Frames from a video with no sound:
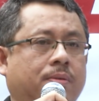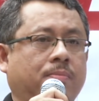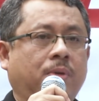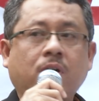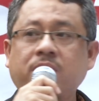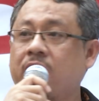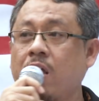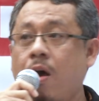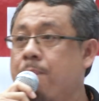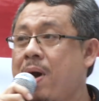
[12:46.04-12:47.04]
Because they
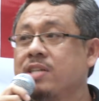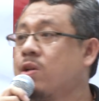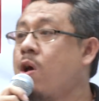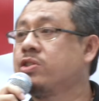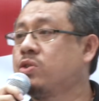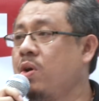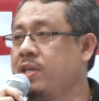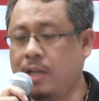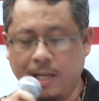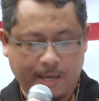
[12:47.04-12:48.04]
cannot pass laws so
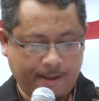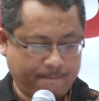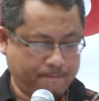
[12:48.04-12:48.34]
easily.